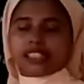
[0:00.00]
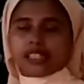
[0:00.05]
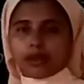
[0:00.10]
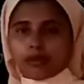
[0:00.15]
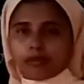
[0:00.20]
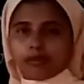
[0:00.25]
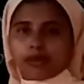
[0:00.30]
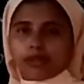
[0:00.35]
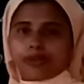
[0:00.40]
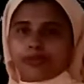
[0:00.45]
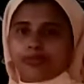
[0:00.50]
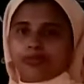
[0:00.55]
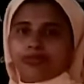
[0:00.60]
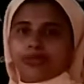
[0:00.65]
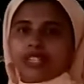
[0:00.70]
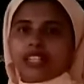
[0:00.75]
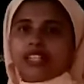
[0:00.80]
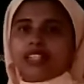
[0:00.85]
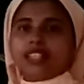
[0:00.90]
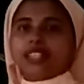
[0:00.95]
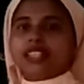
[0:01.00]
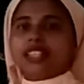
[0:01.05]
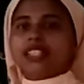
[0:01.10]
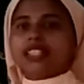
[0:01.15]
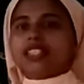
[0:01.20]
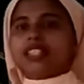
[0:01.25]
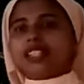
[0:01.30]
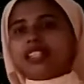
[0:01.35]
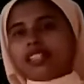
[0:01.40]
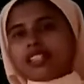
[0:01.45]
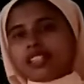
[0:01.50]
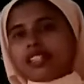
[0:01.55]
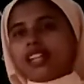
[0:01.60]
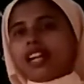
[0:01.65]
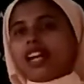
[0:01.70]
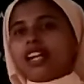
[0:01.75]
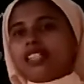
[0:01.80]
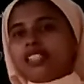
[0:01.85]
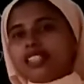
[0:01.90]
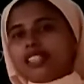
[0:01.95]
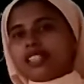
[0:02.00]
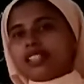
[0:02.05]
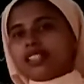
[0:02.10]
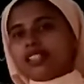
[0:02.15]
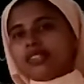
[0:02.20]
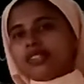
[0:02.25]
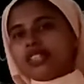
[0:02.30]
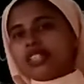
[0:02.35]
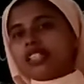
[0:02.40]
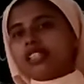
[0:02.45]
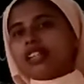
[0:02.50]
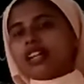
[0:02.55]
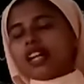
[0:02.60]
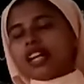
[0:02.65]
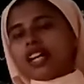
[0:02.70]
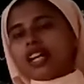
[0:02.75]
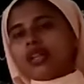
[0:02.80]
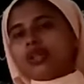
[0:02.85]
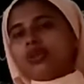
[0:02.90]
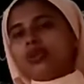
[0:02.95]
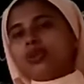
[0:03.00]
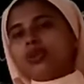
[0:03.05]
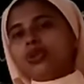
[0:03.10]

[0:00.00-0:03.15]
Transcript: number. Certain adjectives are